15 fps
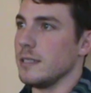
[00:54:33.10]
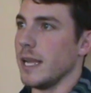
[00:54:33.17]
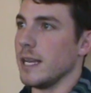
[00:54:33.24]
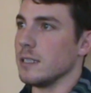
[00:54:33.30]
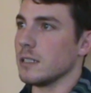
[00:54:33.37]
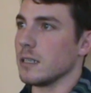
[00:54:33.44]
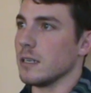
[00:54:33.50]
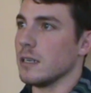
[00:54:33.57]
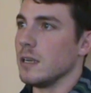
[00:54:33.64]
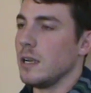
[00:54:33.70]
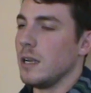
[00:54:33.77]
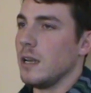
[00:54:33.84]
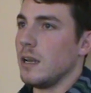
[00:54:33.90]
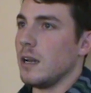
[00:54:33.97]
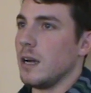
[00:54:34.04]
danger
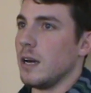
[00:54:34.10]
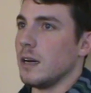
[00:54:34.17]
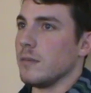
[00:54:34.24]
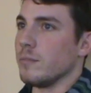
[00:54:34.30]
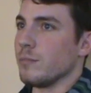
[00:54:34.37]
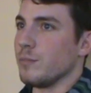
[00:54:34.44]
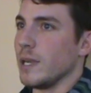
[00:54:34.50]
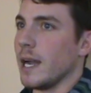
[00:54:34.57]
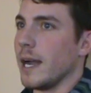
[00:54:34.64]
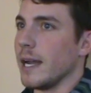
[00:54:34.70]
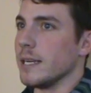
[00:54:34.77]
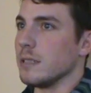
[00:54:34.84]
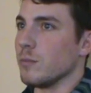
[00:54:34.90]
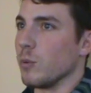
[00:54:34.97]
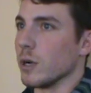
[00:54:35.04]
um,
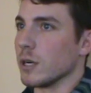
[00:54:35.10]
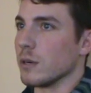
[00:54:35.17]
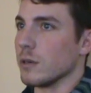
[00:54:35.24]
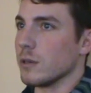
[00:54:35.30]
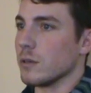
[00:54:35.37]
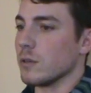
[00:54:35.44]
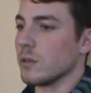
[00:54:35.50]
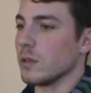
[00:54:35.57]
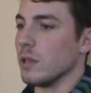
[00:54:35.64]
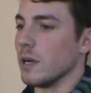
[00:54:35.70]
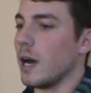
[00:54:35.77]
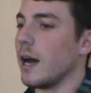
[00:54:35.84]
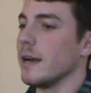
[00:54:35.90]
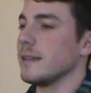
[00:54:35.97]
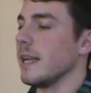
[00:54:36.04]
behind where the
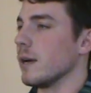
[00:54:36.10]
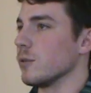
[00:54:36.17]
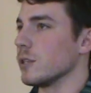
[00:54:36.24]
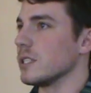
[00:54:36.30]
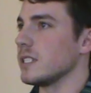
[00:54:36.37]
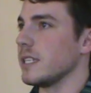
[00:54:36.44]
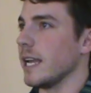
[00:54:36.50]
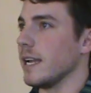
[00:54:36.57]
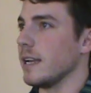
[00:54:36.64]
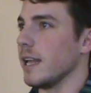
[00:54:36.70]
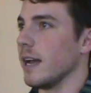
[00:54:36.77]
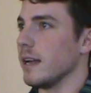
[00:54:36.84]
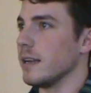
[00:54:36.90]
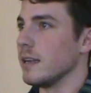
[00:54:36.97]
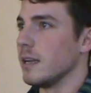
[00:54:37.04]
hut that we were staying
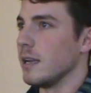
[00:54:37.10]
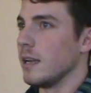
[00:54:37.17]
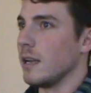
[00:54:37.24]
at.